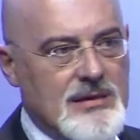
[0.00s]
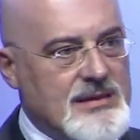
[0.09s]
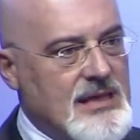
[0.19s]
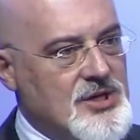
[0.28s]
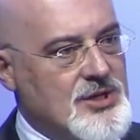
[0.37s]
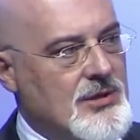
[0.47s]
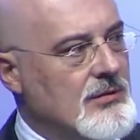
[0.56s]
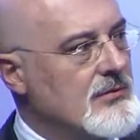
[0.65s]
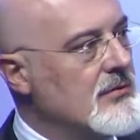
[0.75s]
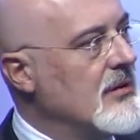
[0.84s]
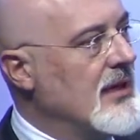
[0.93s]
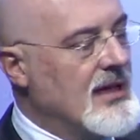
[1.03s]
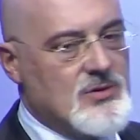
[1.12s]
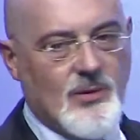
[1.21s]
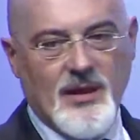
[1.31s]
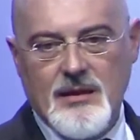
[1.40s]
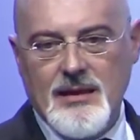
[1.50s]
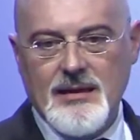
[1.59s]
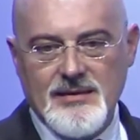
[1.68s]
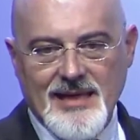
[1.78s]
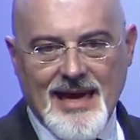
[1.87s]
session deals with
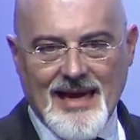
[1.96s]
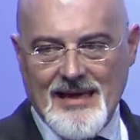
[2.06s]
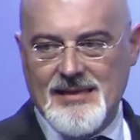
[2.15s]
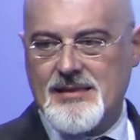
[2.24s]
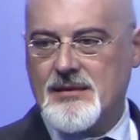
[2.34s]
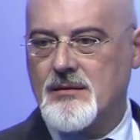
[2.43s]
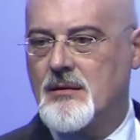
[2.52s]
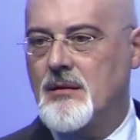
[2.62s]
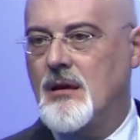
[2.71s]
tax,